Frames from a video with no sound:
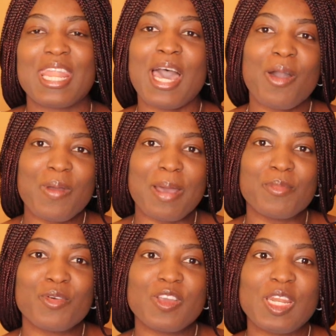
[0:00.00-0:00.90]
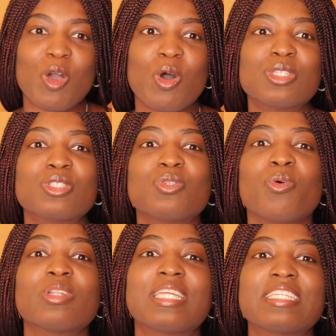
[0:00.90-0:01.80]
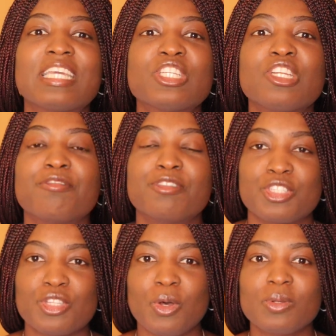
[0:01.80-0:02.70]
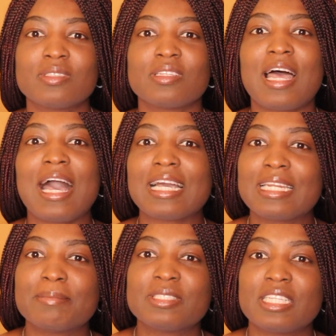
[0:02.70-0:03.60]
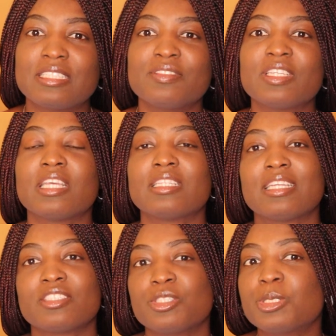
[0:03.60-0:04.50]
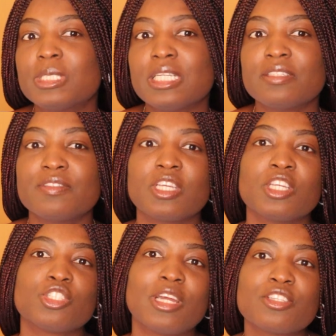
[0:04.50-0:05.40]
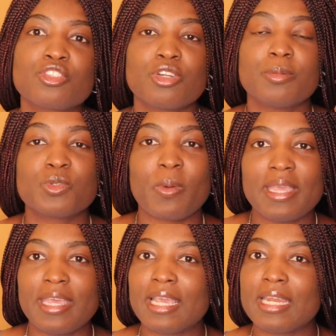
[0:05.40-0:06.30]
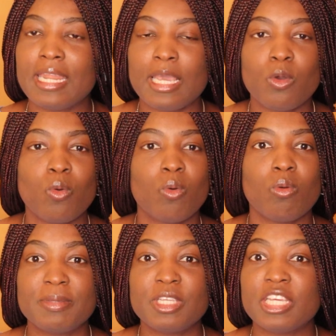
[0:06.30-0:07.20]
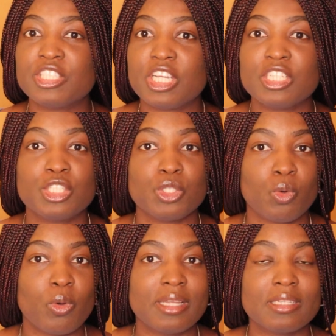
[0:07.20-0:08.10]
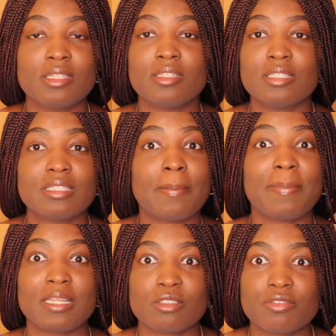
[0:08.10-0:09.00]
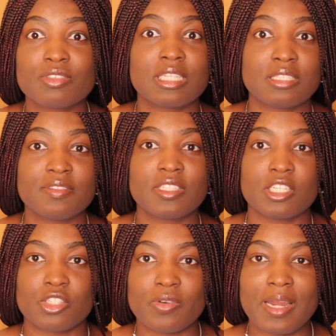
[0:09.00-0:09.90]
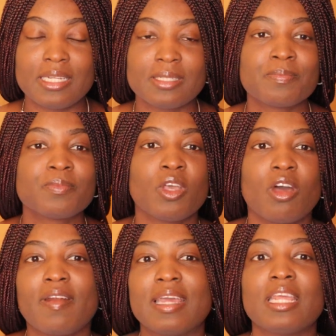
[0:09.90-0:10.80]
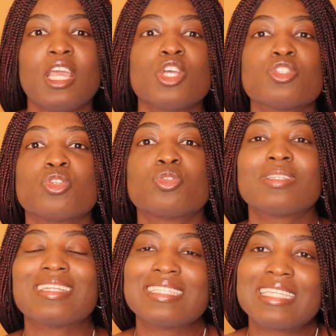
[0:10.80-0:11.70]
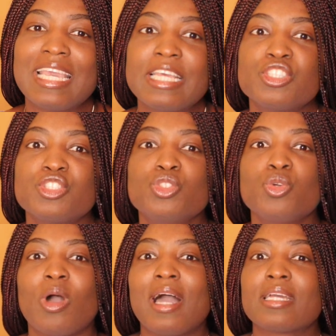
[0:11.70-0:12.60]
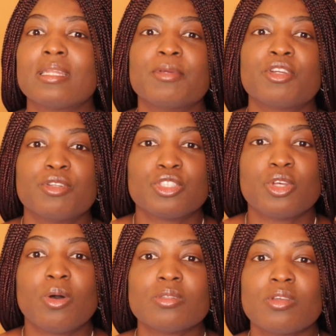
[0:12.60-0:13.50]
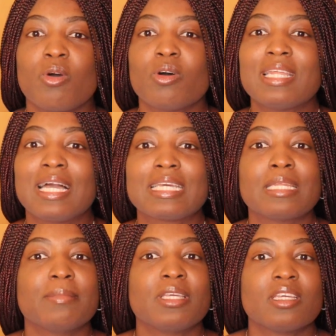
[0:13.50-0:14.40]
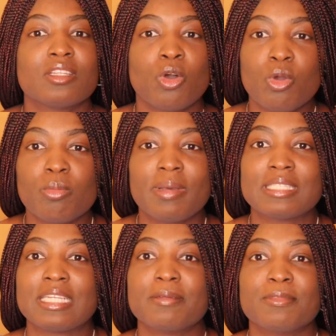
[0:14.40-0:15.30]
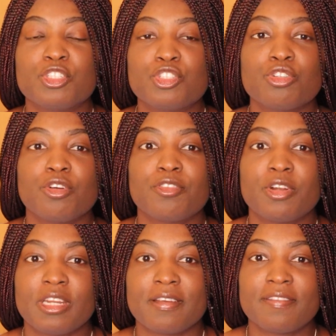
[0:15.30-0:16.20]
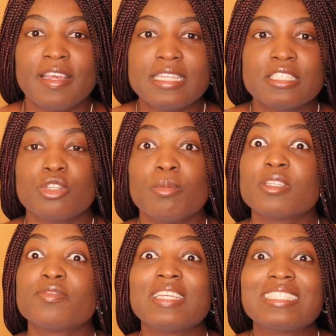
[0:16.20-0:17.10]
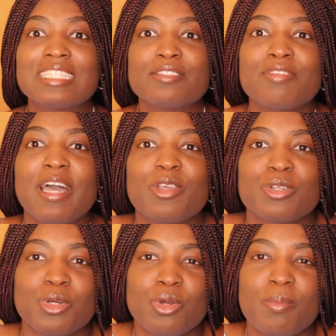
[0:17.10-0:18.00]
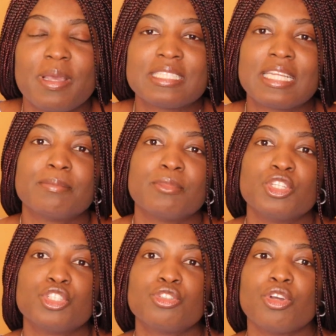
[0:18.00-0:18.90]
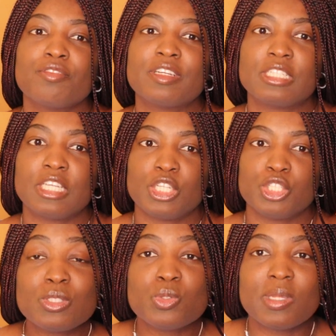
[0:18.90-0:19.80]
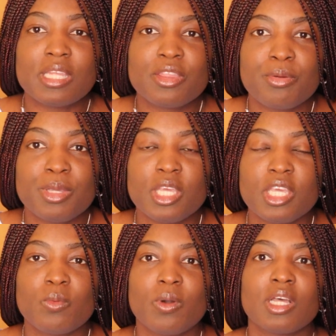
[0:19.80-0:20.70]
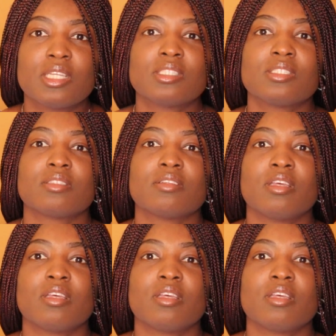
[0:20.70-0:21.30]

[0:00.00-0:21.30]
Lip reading: Now we are moving on to authentication of results, academic certificate, that's degree certificate, transcript, WAEC, NECO, maybe HND, OND, these are part of certificates, right? Alright, so to authenticate your academic result or other academic documents at the Ministry of Foreign Affairs, you must first certify your document at the Ministry of Education. 2023, it was